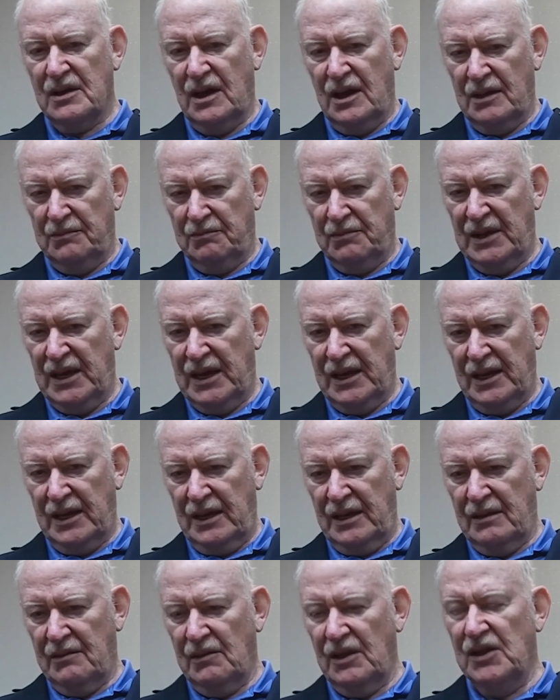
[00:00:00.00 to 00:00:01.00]
got back
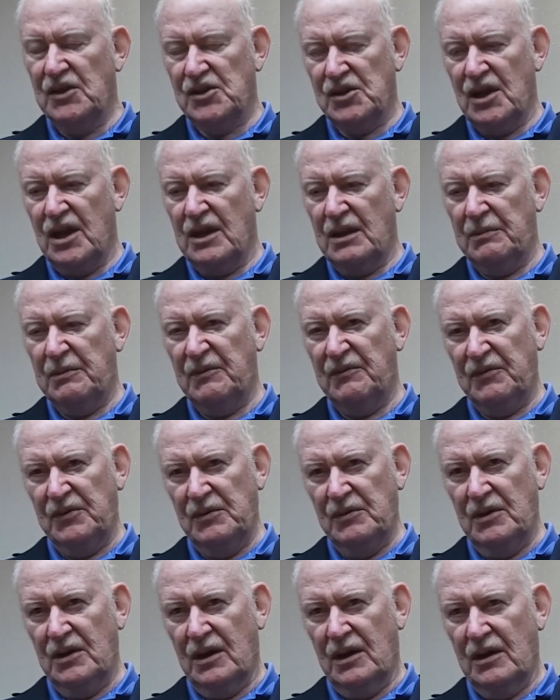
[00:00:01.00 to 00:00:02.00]
in. They shot up a
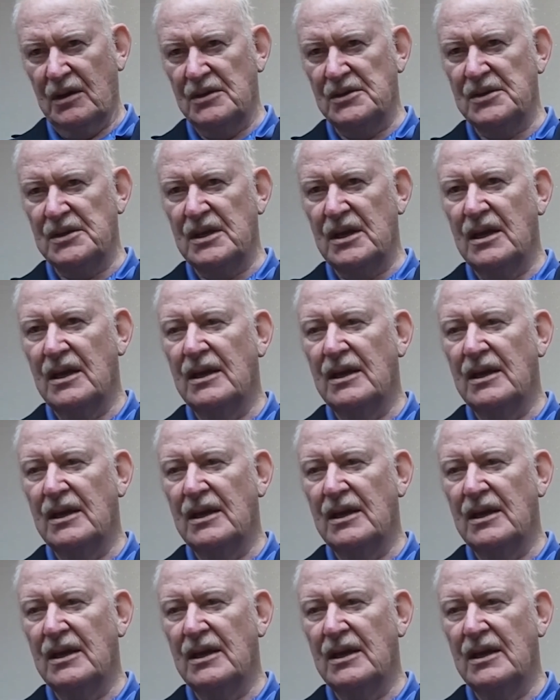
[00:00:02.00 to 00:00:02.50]
few guards,